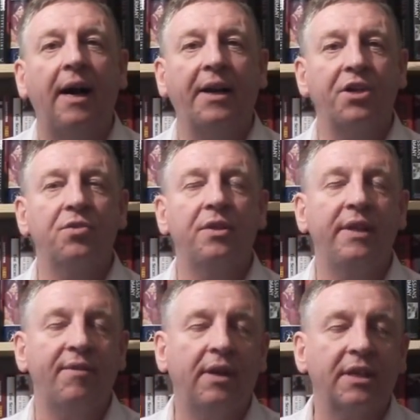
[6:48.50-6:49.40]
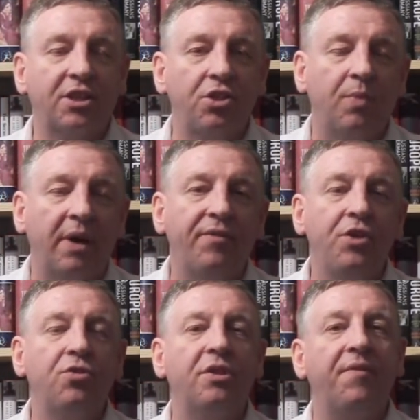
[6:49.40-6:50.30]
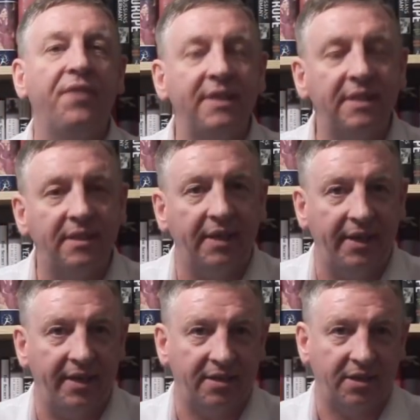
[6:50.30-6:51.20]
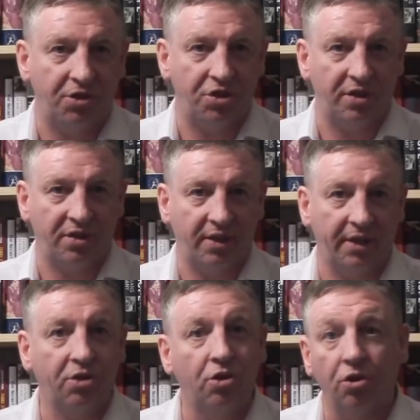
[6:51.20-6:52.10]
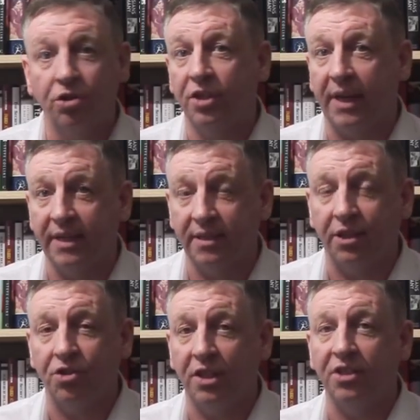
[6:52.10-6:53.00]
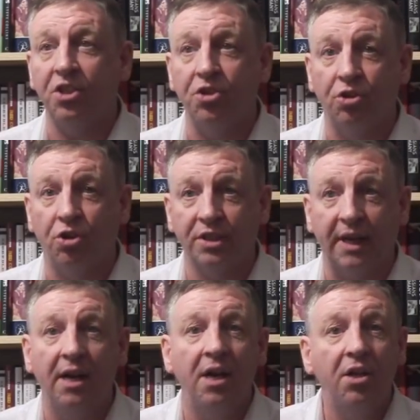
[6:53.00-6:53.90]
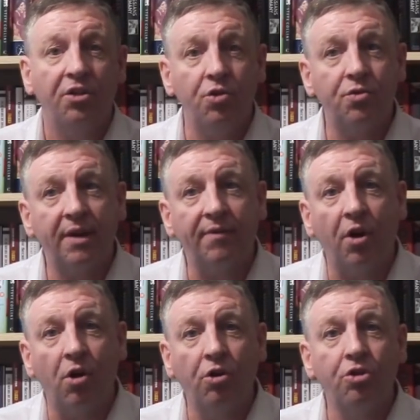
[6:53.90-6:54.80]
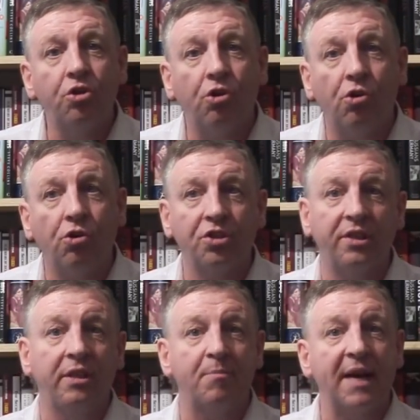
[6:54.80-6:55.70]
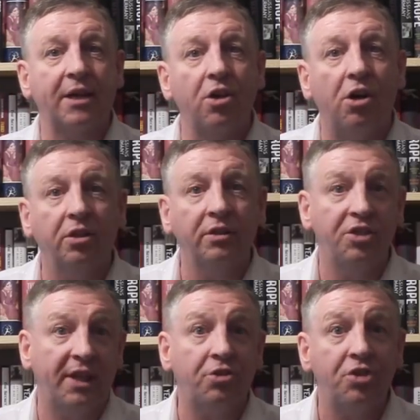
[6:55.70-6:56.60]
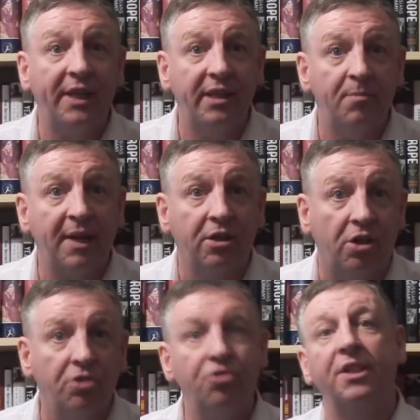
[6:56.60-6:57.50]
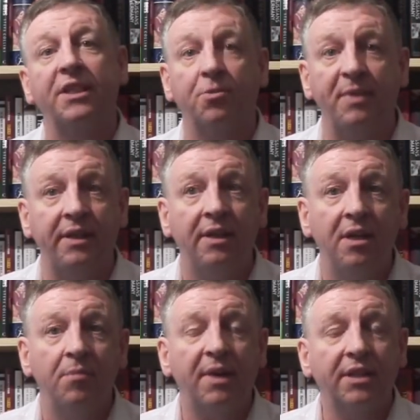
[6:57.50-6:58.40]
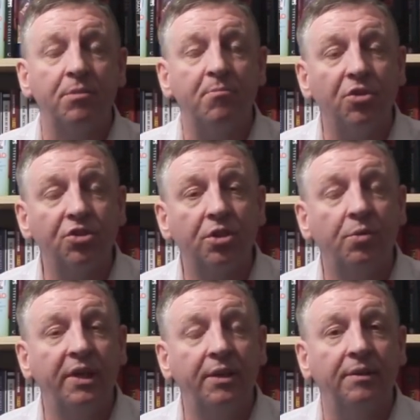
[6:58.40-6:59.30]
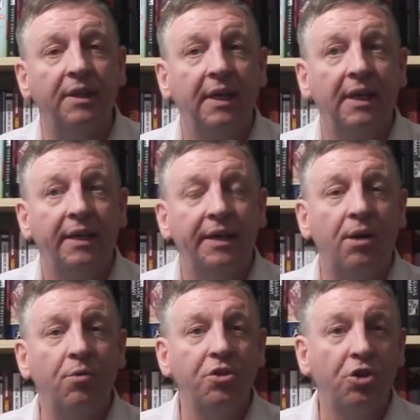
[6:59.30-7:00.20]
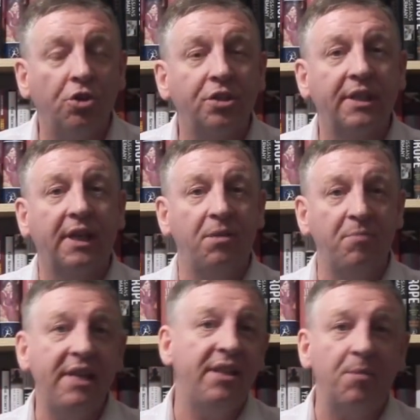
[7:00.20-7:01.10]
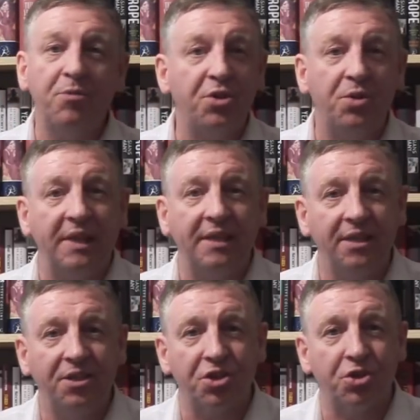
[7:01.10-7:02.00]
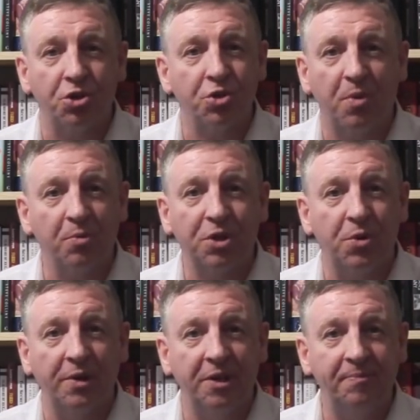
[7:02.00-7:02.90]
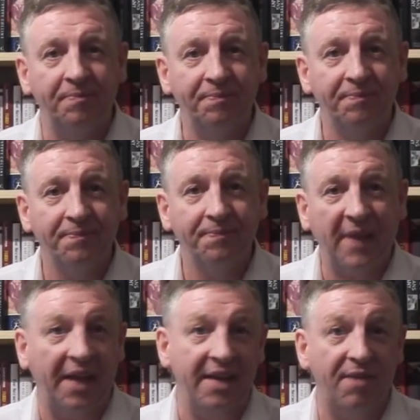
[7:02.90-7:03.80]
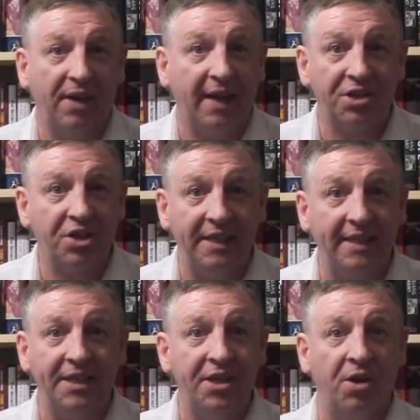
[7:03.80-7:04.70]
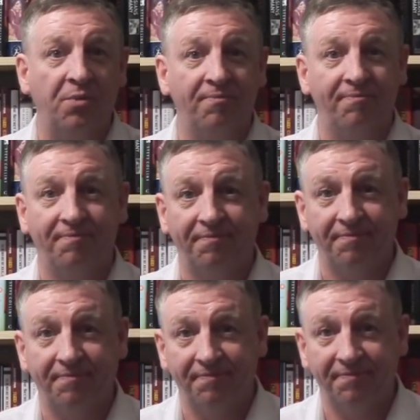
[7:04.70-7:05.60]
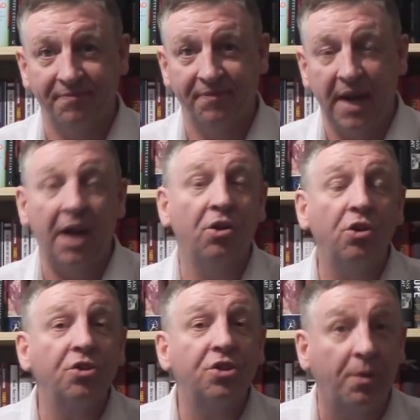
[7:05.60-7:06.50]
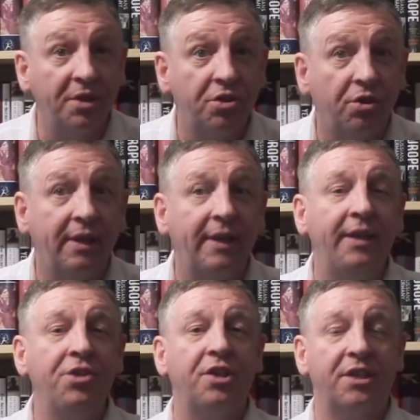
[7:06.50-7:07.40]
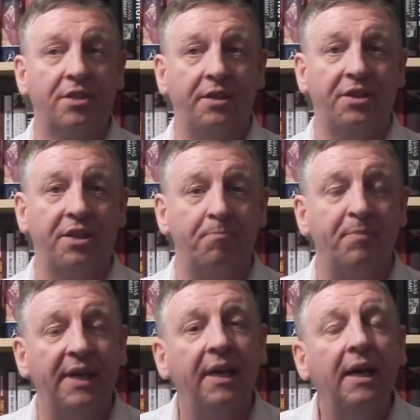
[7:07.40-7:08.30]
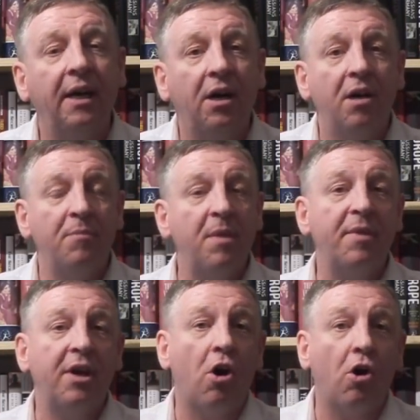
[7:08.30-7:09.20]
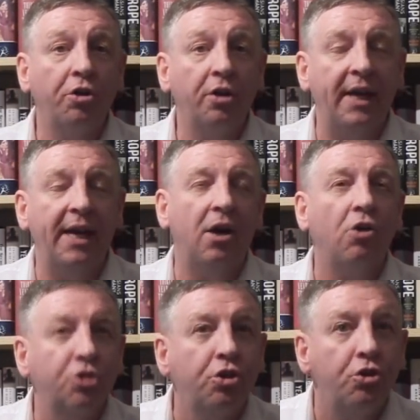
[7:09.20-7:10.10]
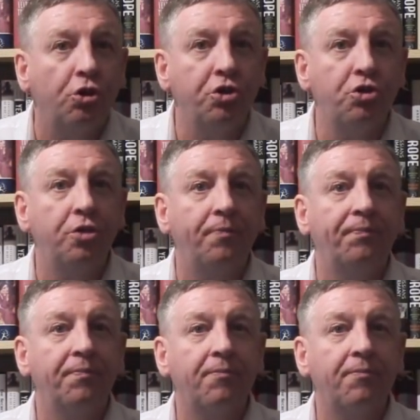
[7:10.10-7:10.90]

and Neville Lasky's wife used to visit Ursula Kaczynski, and according to Ursula Kaczynski's daughter, they used to have long talks in the back garden. She had a shed in the back garden transmitting back to Moscow, you know. Now, you're telling me them didn't discuss what was going on, and Neville Lasky didn't know. And also, here's another interesting tidbit. Remember Oscar Deutsch.